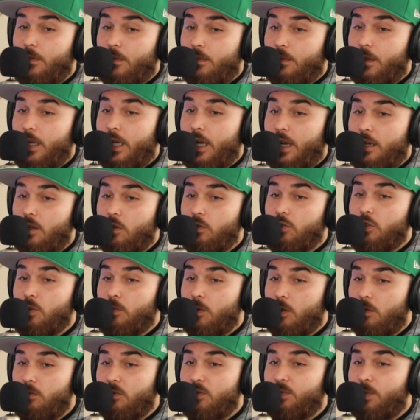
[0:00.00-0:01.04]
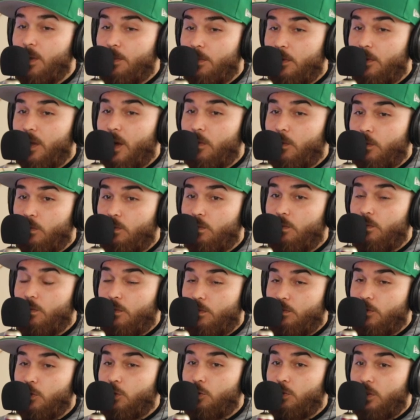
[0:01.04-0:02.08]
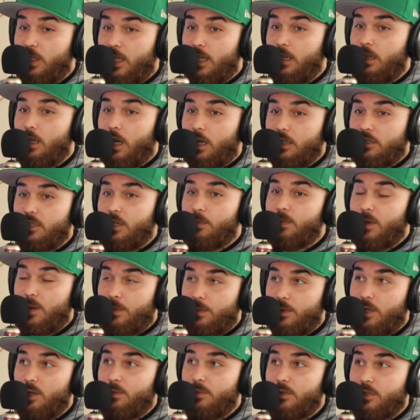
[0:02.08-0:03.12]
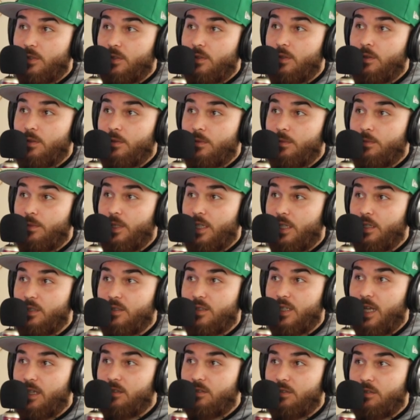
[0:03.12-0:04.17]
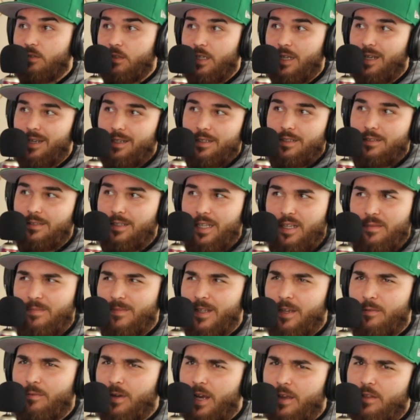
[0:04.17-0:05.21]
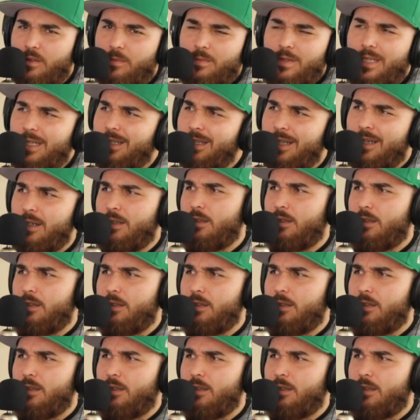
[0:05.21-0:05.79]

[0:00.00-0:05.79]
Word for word: Like I know some homeless people that would get locked up on purpose because that's oh, yeah because yeah, they they rather be in there